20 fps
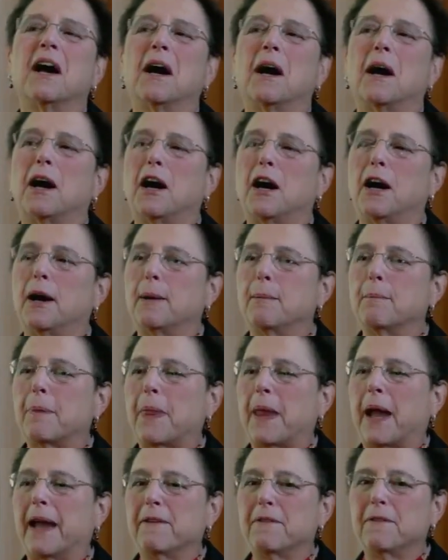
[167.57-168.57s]

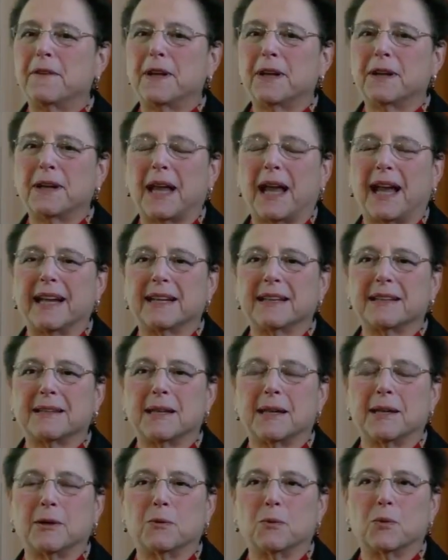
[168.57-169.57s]
I feel like the
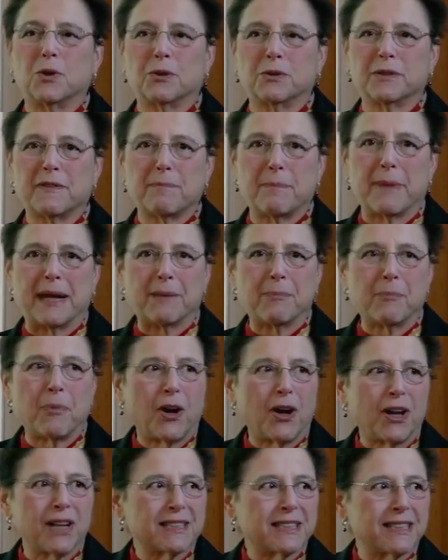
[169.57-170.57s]
world of
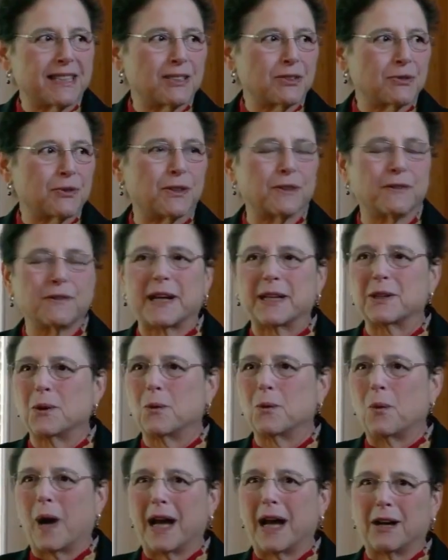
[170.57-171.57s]
menopause is sort of like the
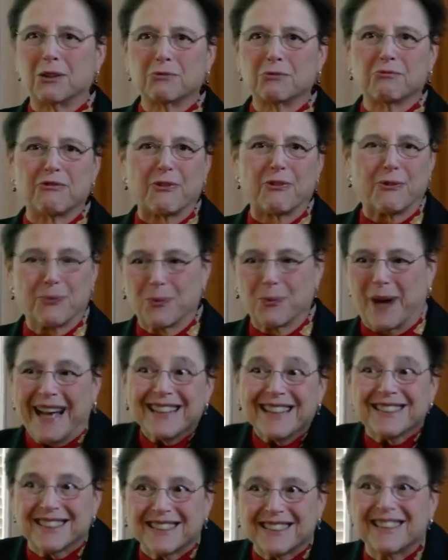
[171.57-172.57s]
wild
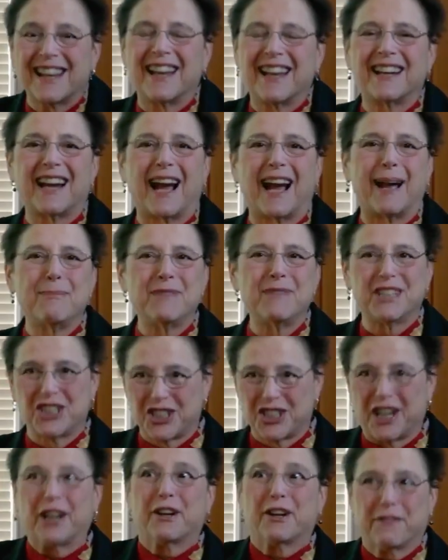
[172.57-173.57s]
west, and I'm the
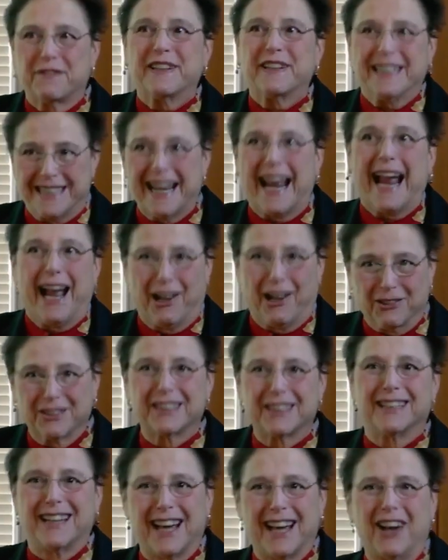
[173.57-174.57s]
sheriff in town,
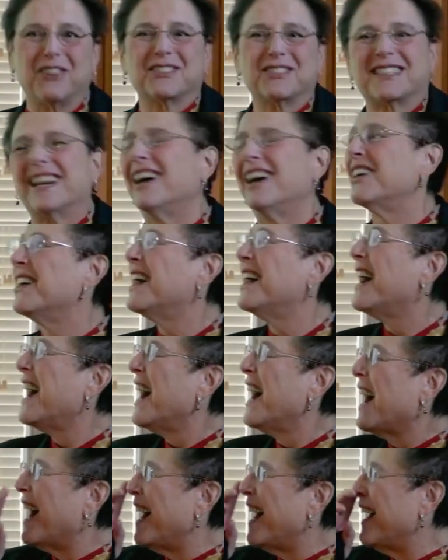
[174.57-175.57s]
So
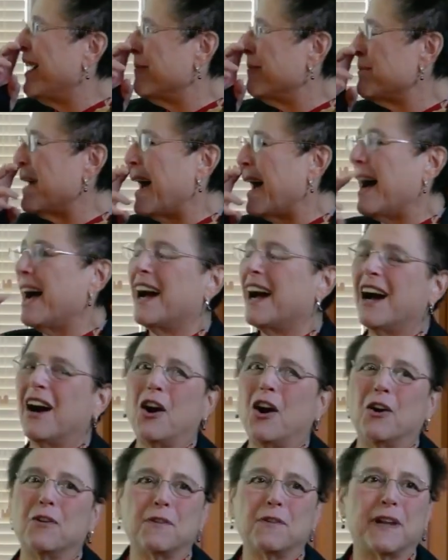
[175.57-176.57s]

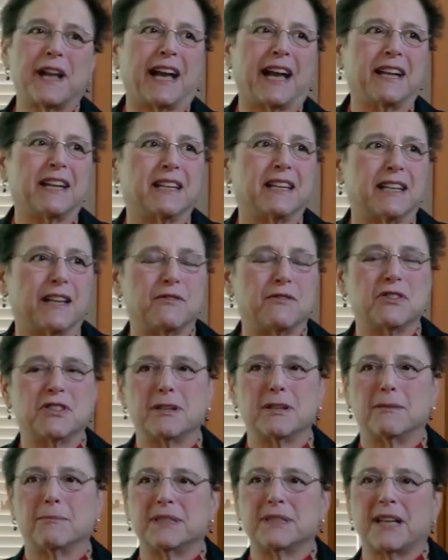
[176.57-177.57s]
hopefully I can give you some
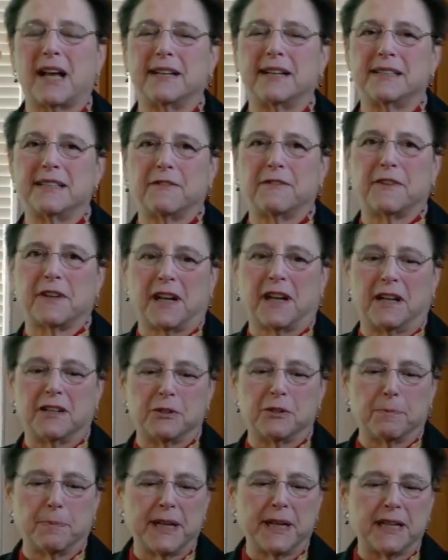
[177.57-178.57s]
scientific
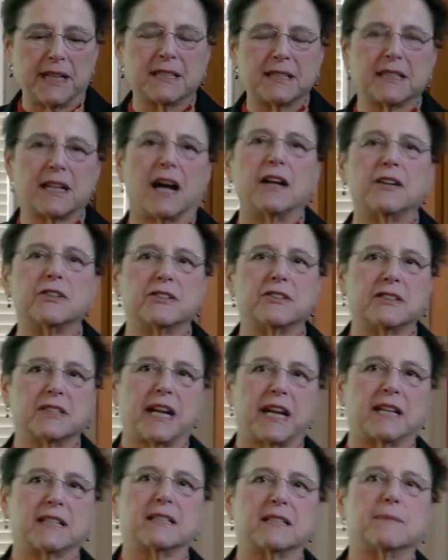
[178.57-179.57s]
underpinnings to understand
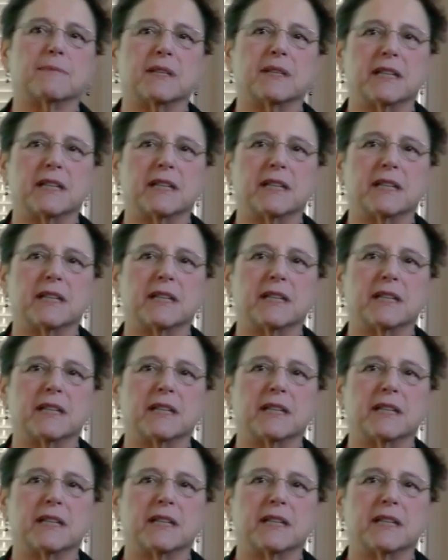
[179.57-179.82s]
some of the